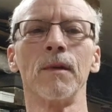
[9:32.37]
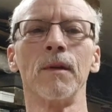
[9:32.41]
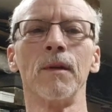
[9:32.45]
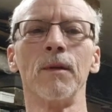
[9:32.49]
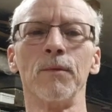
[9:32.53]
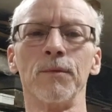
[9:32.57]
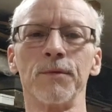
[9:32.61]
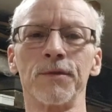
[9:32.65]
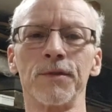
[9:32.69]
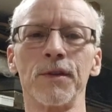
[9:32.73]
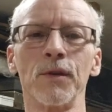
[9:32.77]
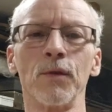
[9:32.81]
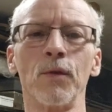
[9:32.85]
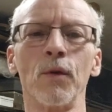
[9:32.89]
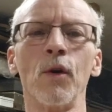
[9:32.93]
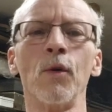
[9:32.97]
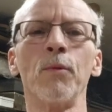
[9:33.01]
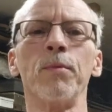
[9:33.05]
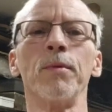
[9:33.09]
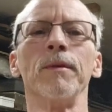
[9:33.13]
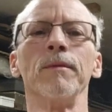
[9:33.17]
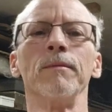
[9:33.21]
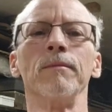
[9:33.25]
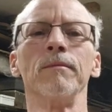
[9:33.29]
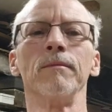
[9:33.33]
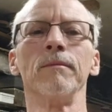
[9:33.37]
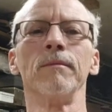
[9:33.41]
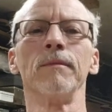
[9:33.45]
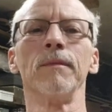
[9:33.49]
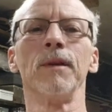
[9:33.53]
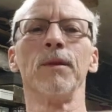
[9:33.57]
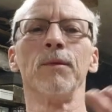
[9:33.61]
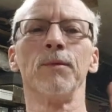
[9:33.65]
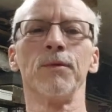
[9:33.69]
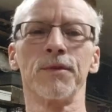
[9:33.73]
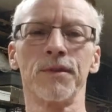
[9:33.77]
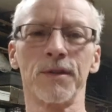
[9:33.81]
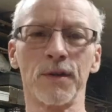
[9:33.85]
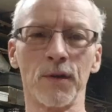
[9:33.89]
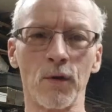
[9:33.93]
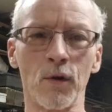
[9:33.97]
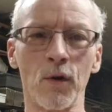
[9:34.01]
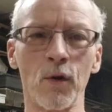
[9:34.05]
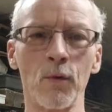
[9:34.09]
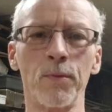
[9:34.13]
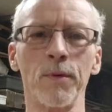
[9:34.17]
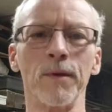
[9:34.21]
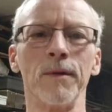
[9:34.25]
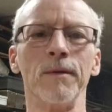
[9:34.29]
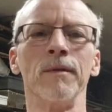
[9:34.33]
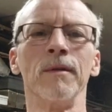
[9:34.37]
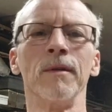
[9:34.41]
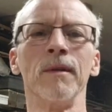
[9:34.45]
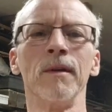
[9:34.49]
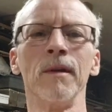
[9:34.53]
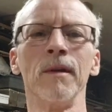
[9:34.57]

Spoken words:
It was still open. It was still open.